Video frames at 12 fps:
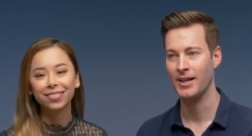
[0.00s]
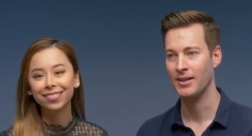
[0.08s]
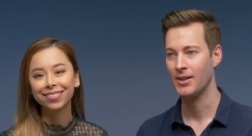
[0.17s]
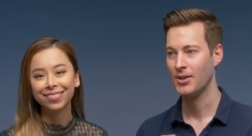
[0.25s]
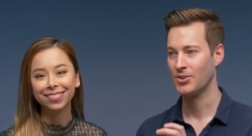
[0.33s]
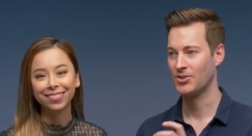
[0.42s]

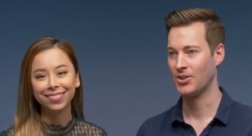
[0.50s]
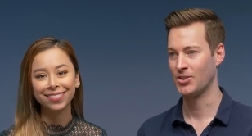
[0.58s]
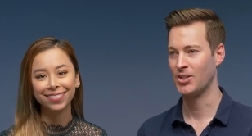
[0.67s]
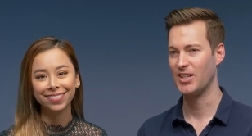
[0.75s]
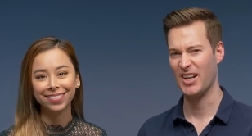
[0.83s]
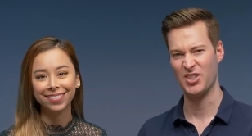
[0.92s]
Speaker 1: like
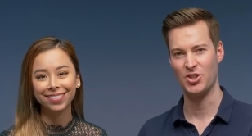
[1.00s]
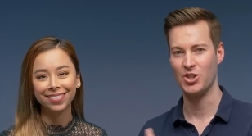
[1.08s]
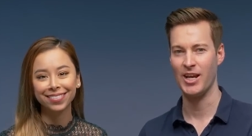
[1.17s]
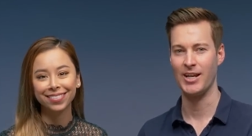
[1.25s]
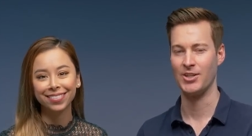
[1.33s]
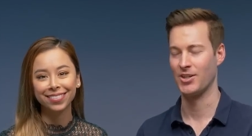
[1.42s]
such a nice
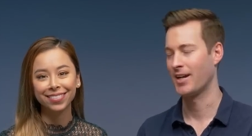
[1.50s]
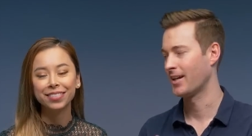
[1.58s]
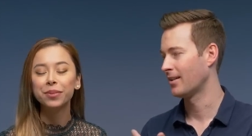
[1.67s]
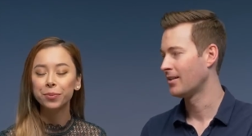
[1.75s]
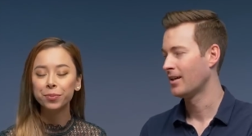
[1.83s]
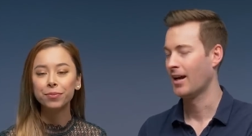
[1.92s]
change.
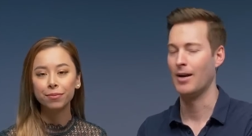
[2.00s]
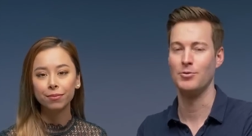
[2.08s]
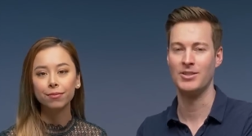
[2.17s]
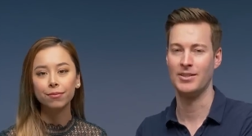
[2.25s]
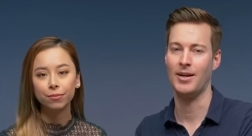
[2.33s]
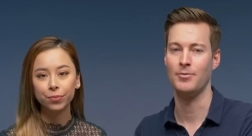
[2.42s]
I
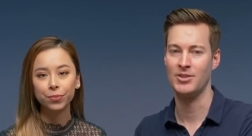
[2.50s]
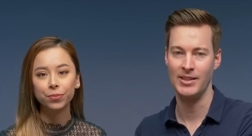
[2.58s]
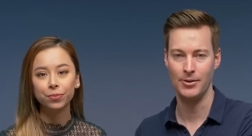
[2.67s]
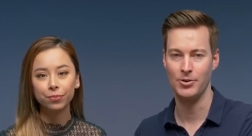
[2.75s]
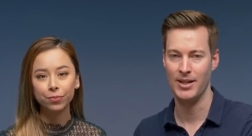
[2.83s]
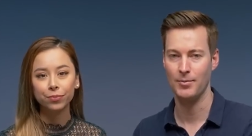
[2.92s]
was
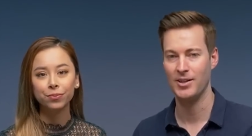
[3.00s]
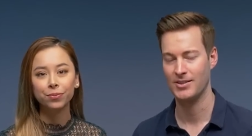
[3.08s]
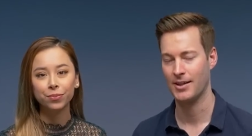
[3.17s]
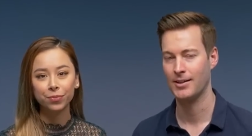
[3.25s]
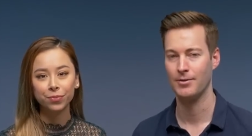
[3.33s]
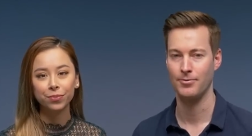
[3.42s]
an entertainment
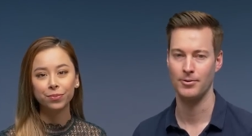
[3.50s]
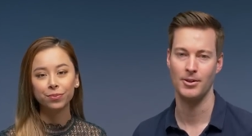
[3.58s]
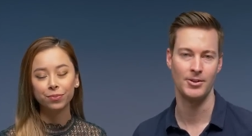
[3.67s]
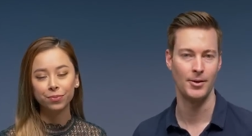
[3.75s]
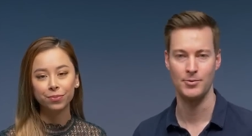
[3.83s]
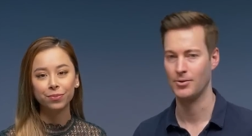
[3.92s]
executive for a
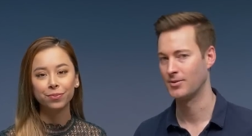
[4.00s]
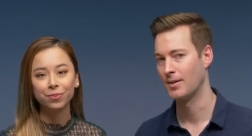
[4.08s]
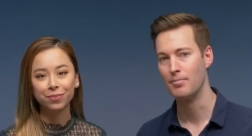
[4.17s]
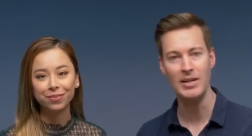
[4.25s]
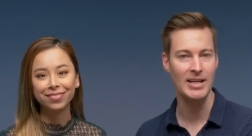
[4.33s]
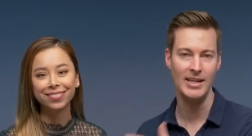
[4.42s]
long time, so I was
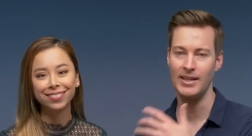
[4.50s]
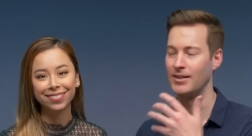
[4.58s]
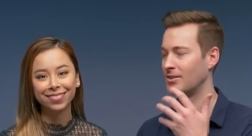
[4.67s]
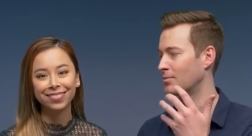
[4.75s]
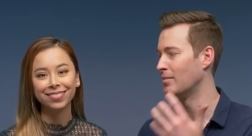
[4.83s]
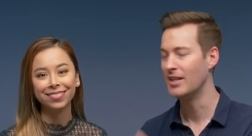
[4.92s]
at
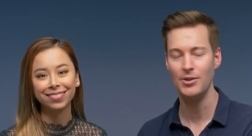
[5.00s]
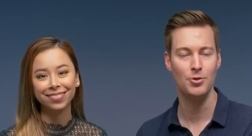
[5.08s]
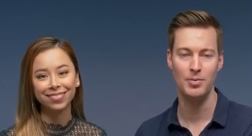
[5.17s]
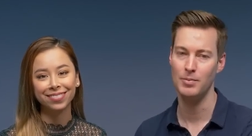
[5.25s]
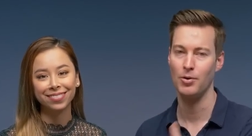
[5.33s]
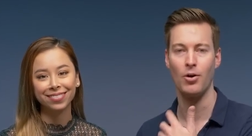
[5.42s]
meetings,
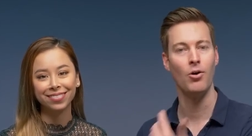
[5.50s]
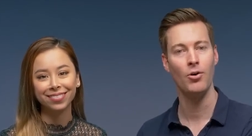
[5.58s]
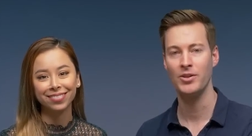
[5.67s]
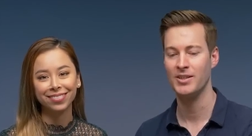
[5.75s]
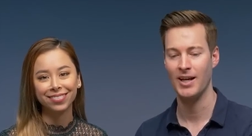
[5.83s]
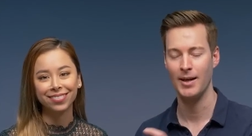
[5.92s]
meeting new people
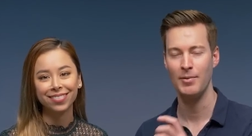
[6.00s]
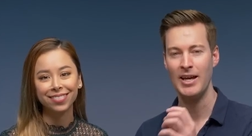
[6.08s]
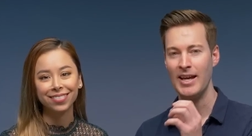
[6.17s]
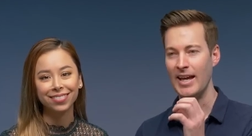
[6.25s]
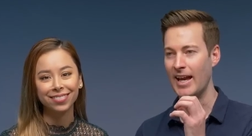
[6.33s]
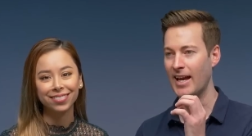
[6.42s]
all the
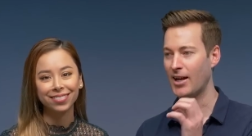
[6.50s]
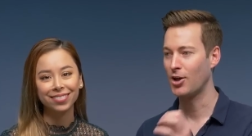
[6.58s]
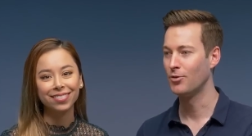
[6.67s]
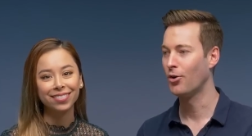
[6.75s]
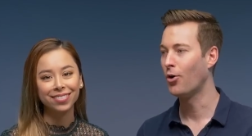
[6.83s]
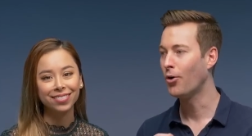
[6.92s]
time. And
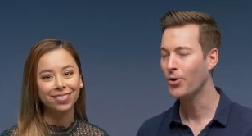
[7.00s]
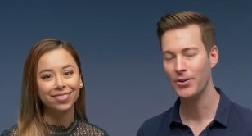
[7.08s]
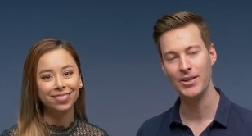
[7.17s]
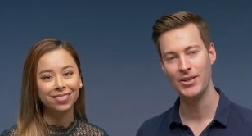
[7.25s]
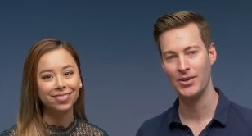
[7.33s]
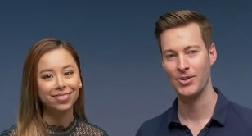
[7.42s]
out of
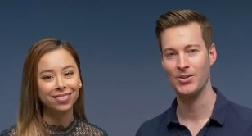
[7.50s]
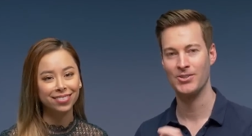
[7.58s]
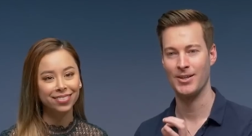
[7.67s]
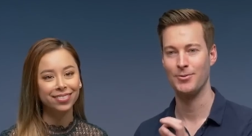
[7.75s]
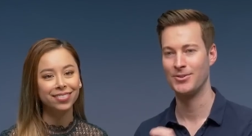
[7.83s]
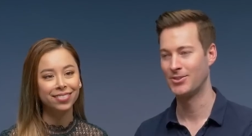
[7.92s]
all the
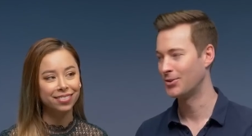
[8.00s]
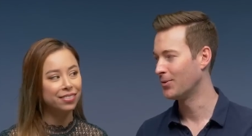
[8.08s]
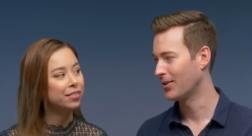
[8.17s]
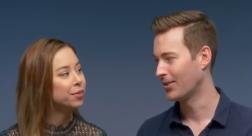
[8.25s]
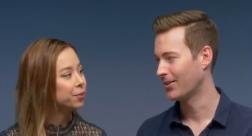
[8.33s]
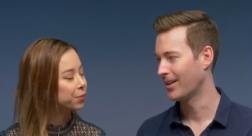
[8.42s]
years I was
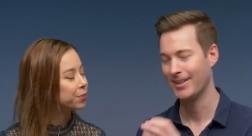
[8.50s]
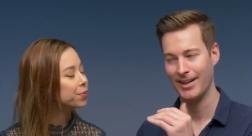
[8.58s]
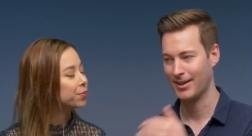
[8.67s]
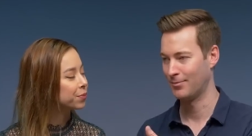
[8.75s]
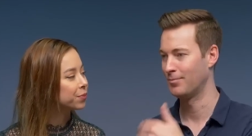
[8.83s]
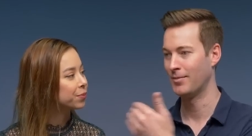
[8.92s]
doing all that,
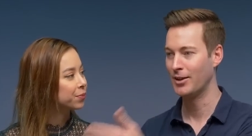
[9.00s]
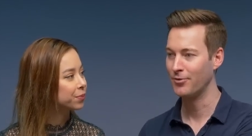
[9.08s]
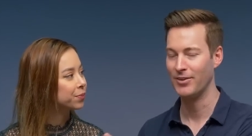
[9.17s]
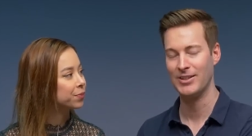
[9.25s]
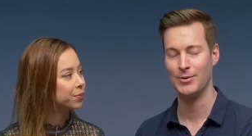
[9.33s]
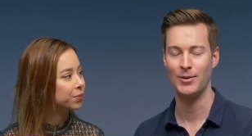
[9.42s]
like
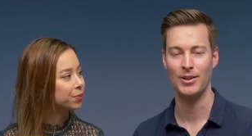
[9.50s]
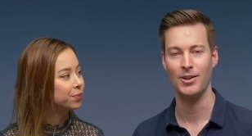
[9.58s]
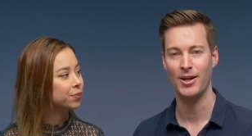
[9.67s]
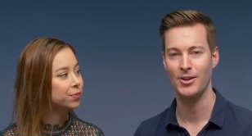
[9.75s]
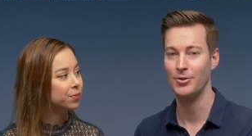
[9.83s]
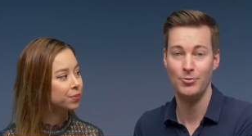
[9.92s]
interfacing with a
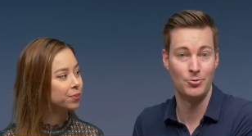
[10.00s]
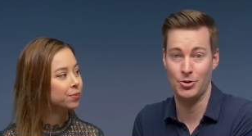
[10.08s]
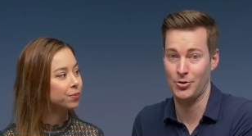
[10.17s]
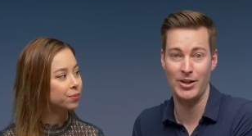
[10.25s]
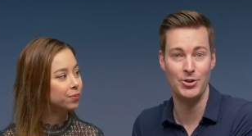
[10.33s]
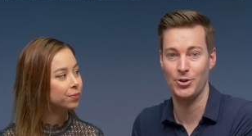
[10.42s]
lot of
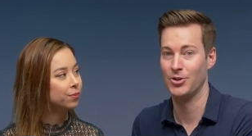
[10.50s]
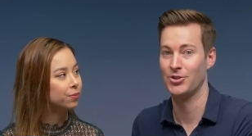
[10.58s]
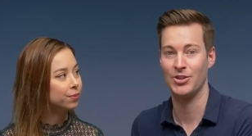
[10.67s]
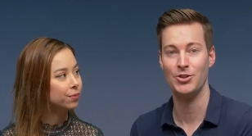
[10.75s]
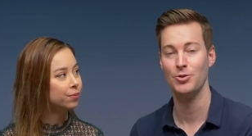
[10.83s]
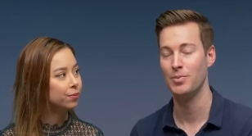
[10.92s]

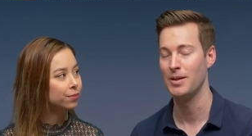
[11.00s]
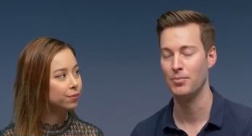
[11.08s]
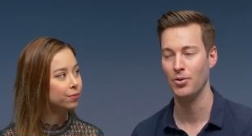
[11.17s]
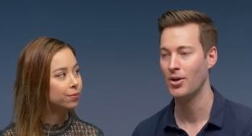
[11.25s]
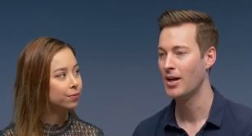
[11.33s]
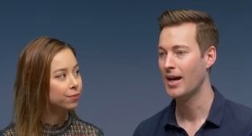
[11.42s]
strangers and new
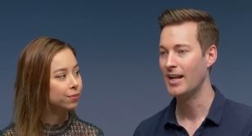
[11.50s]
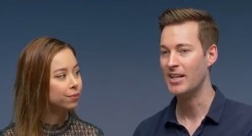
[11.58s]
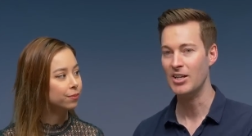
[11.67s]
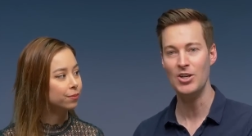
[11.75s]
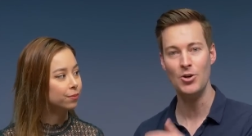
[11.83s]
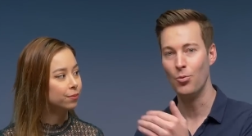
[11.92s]
people,
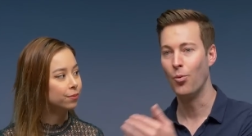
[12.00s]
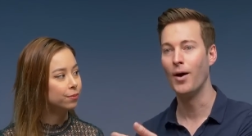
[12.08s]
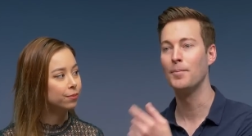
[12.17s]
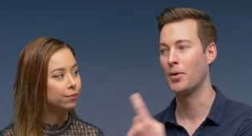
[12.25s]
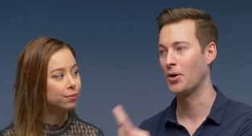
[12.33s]
one